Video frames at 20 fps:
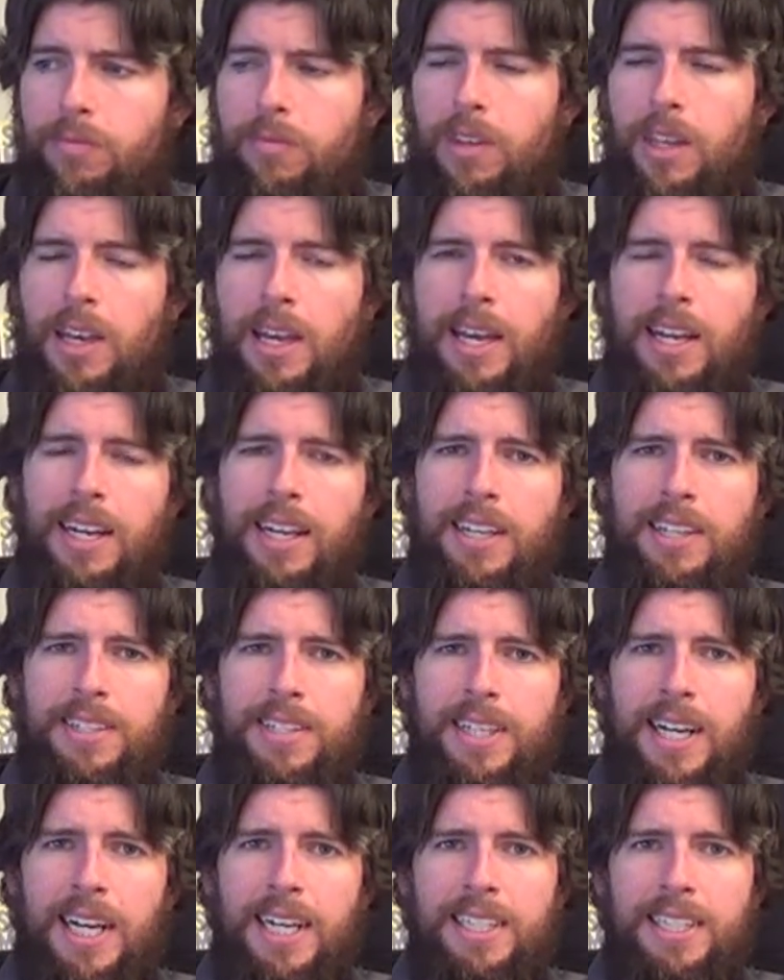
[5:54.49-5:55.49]
And he
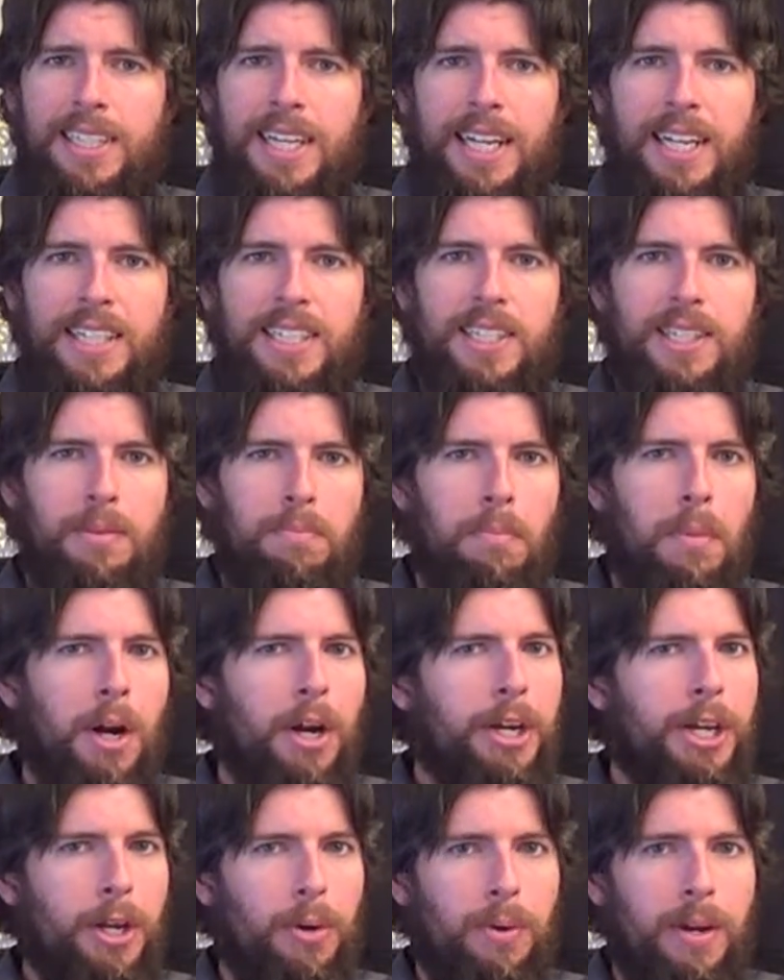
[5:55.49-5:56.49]
decides that it's the
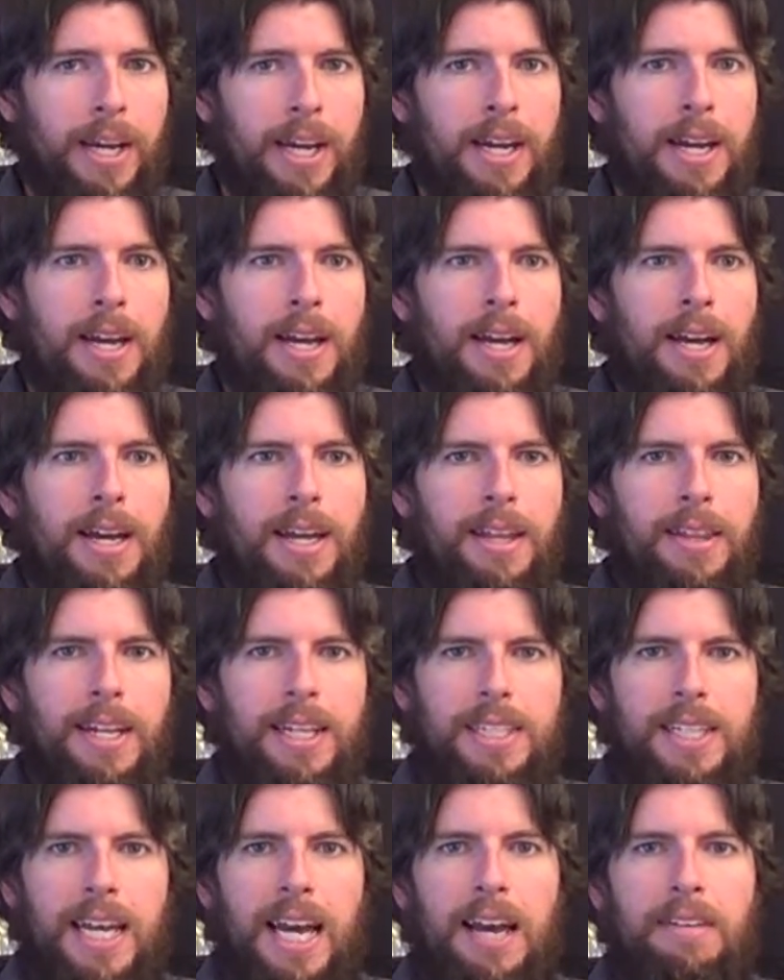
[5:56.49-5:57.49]
mercury
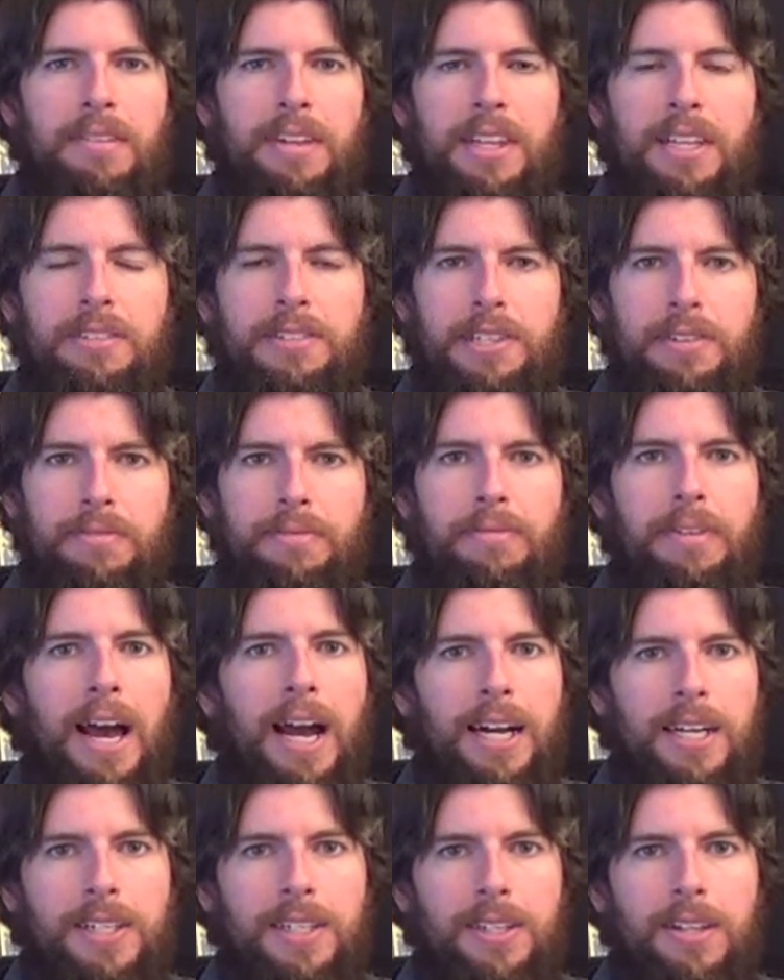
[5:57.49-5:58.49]
that's having this
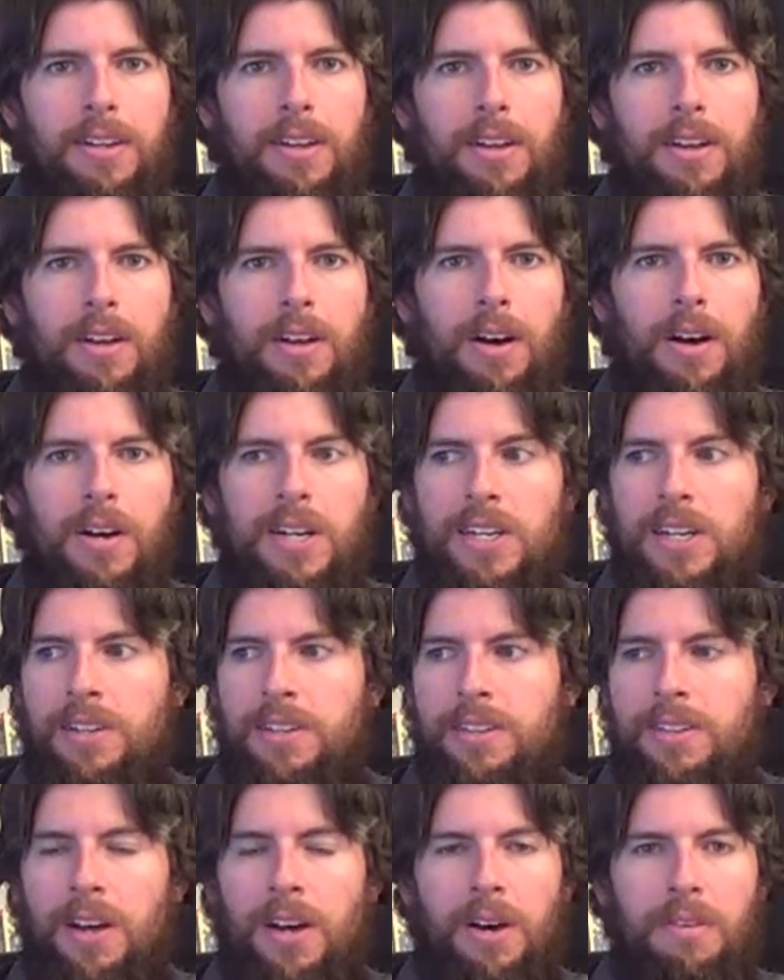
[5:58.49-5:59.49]
effect
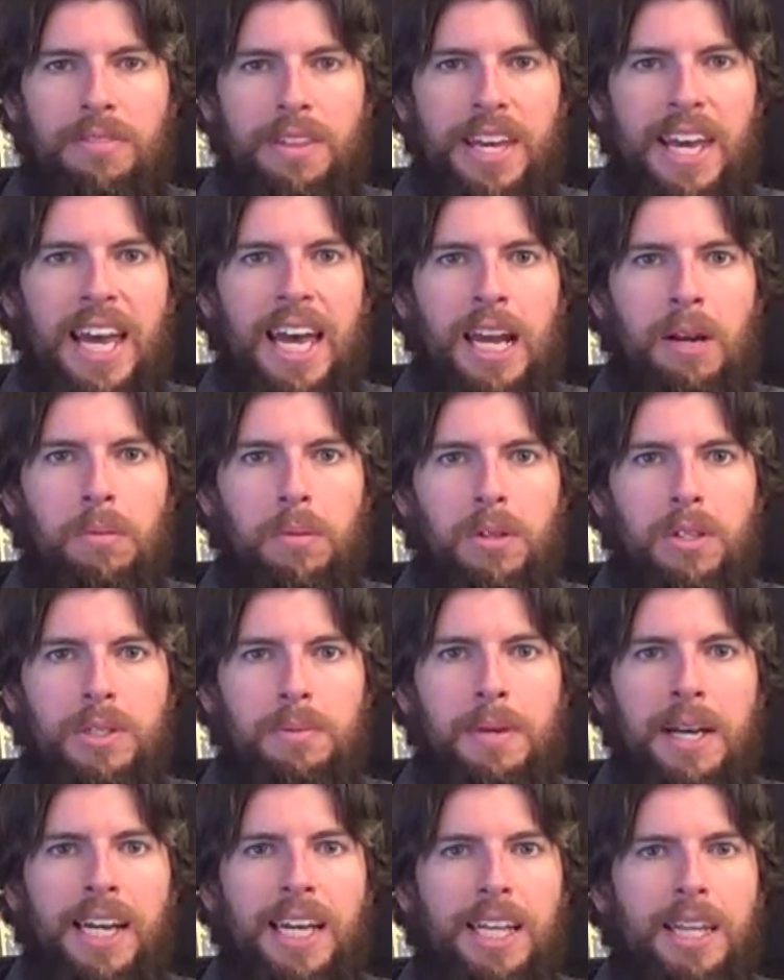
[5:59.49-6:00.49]
on all the animals,
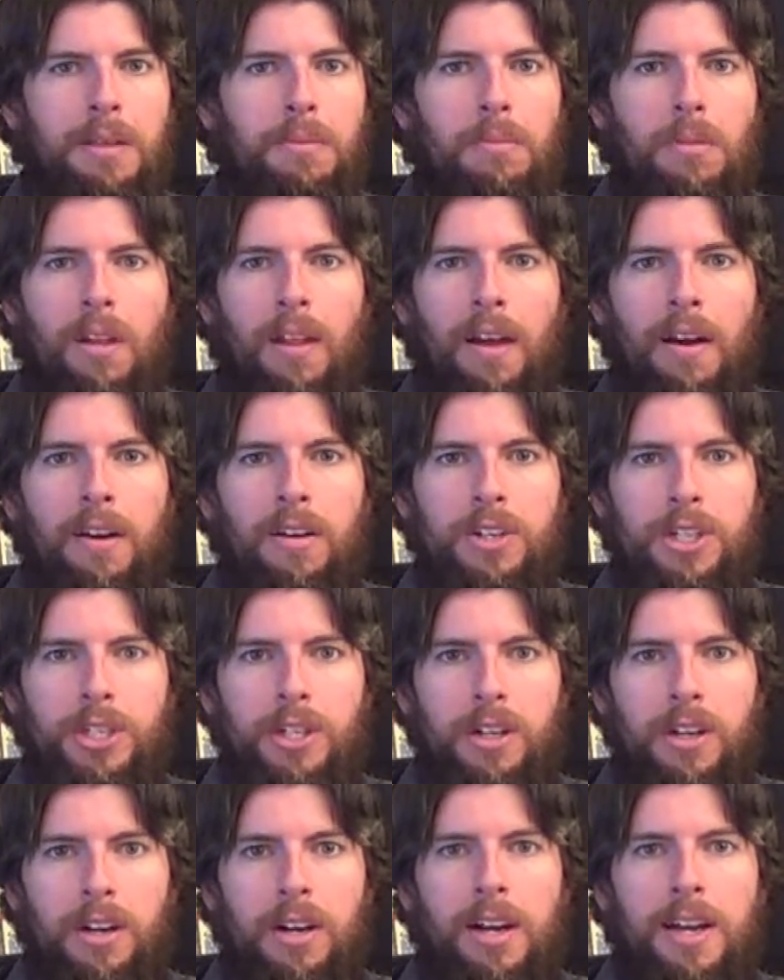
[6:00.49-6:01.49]
making them
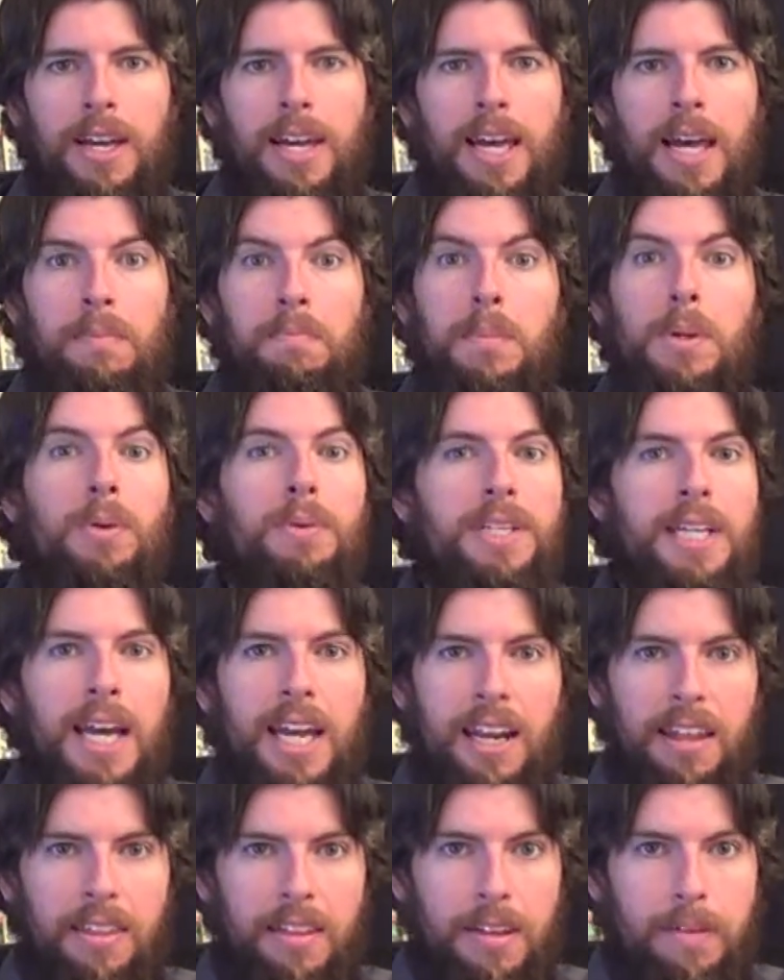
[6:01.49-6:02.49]
larger and
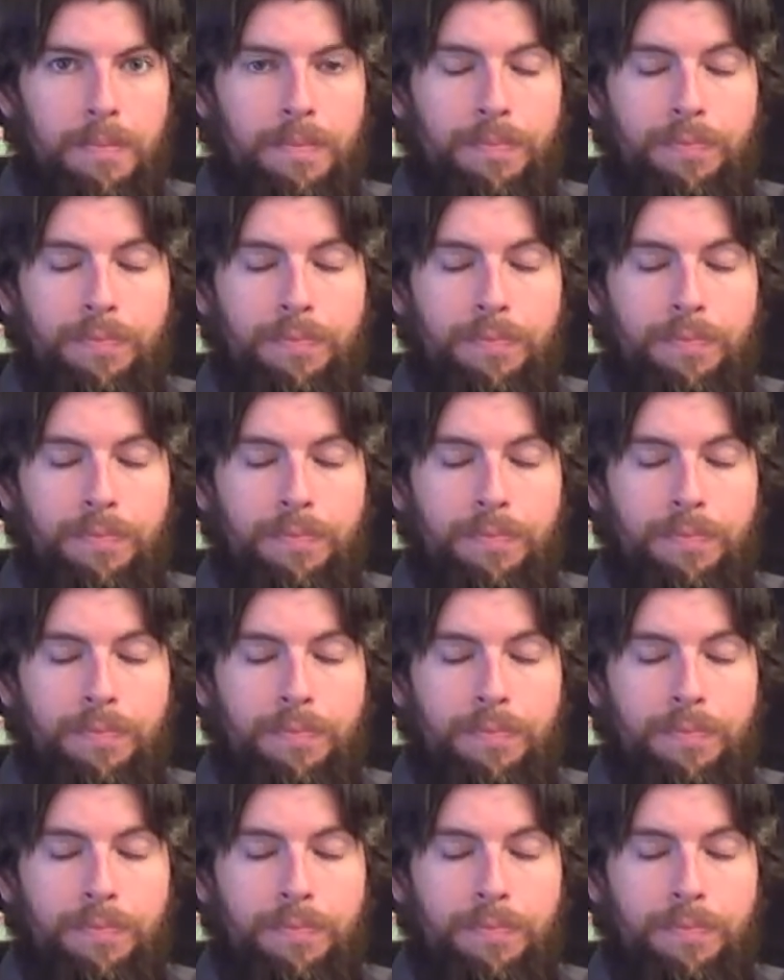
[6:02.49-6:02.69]
mutating them.